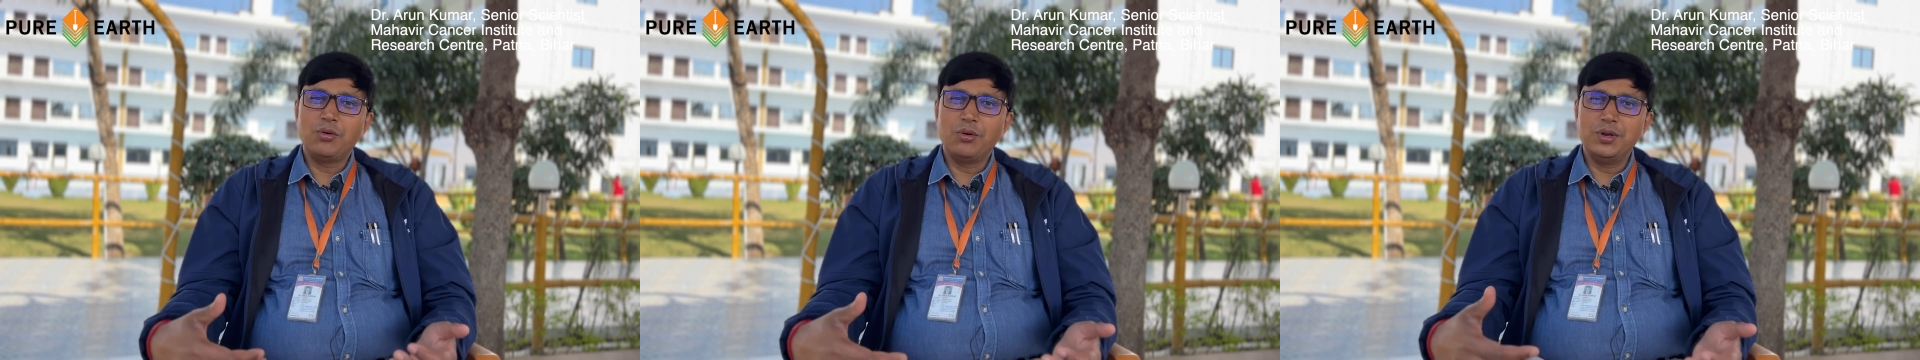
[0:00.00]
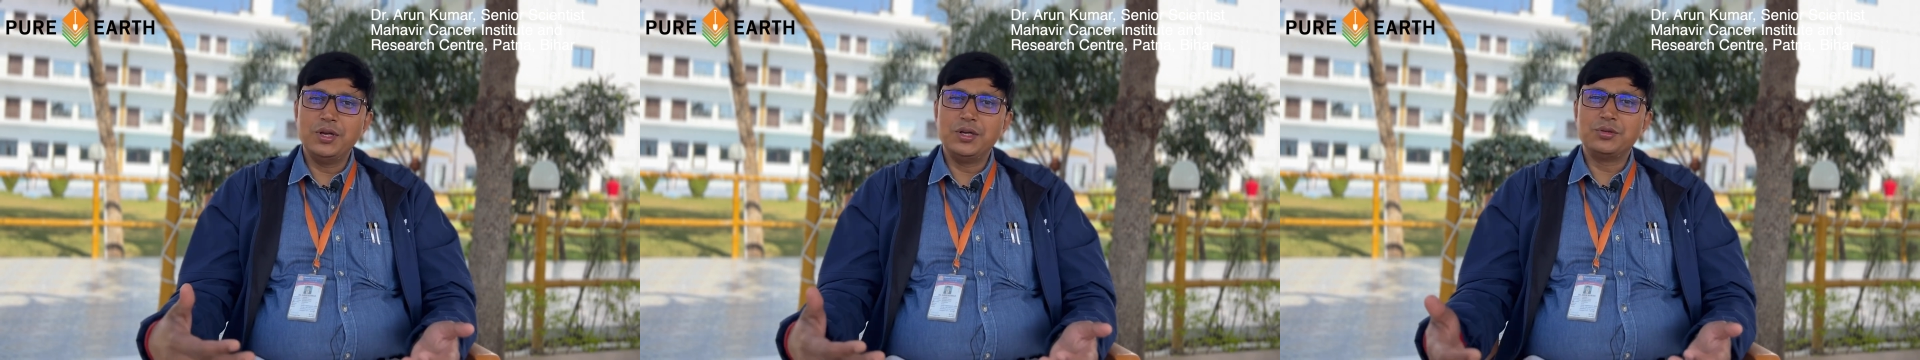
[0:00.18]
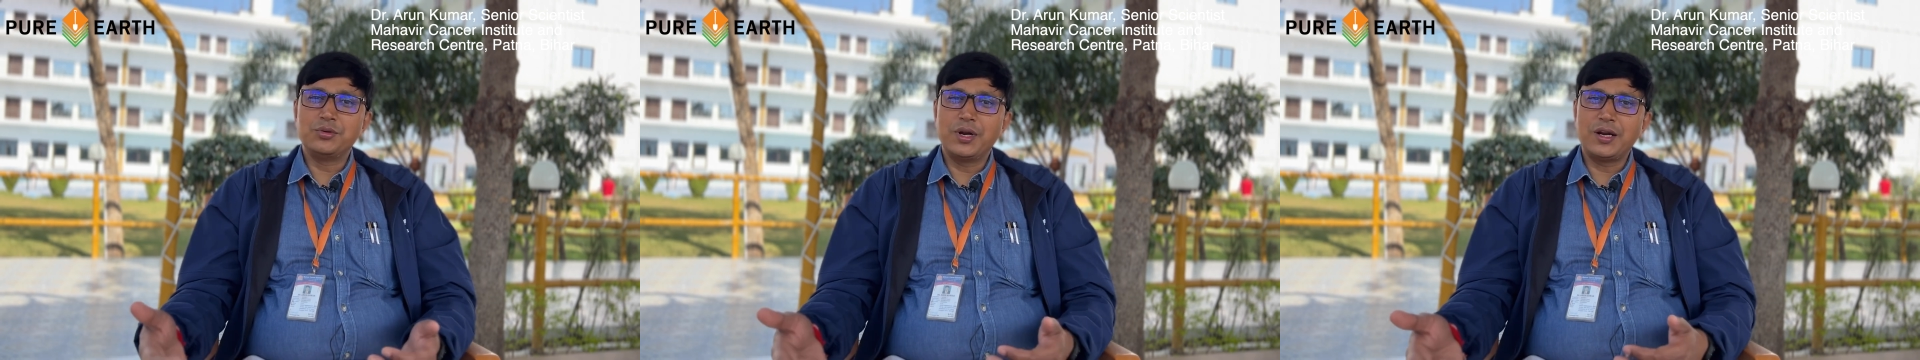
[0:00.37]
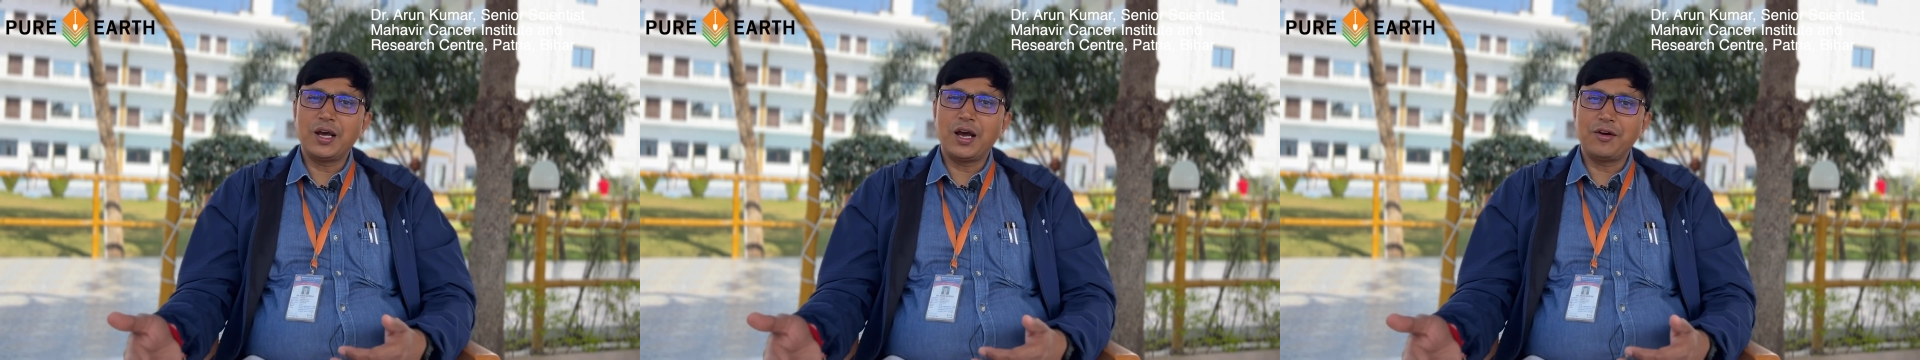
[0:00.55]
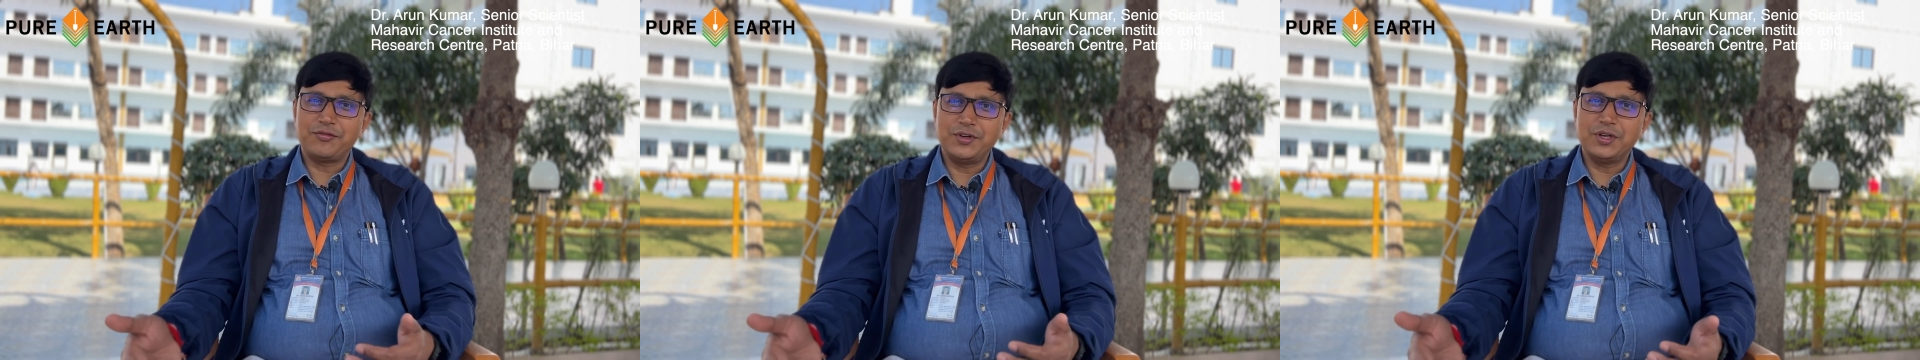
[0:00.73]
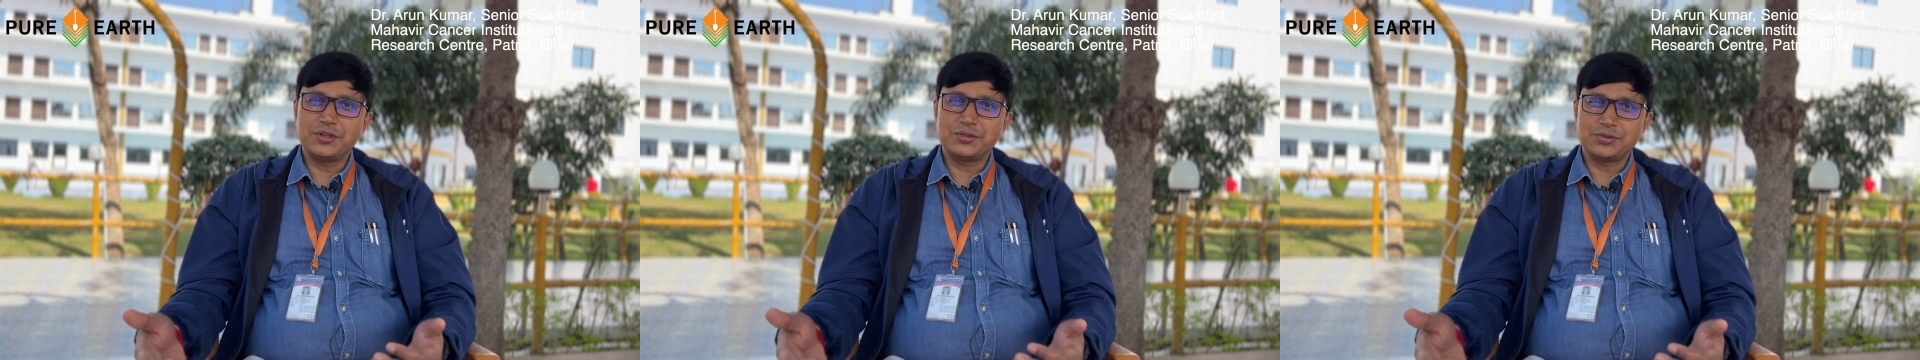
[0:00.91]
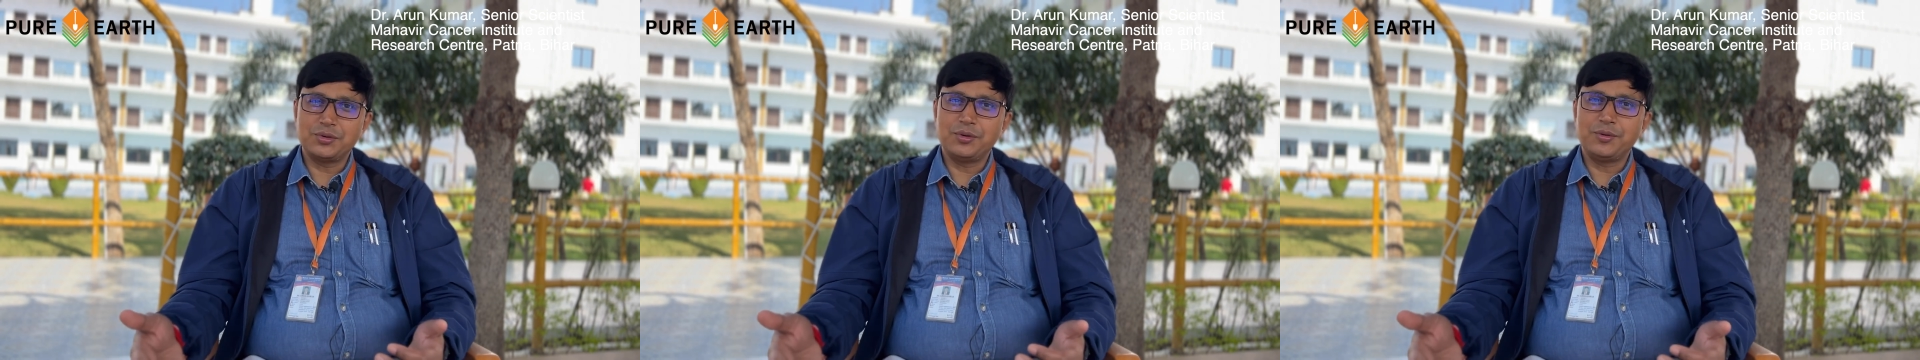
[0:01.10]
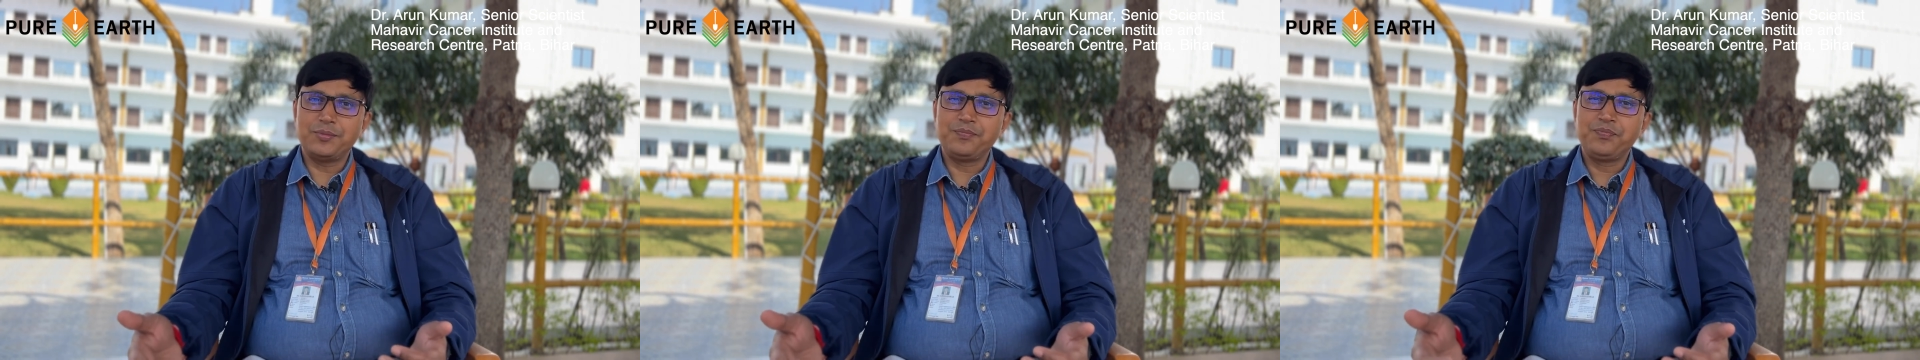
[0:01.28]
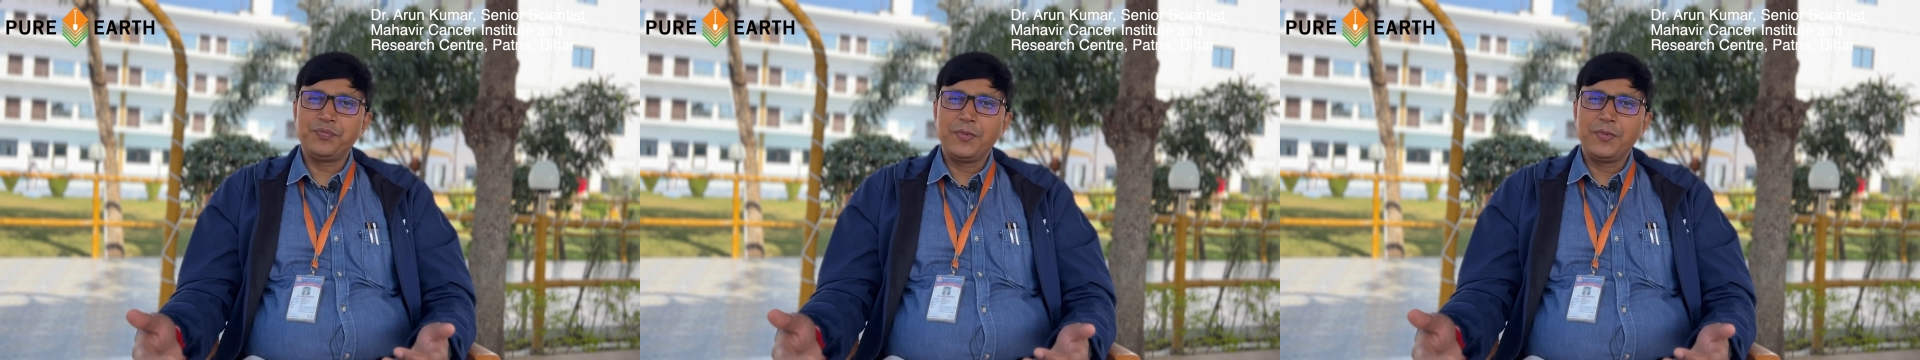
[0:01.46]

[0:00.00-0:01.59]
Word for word: only two and a half years old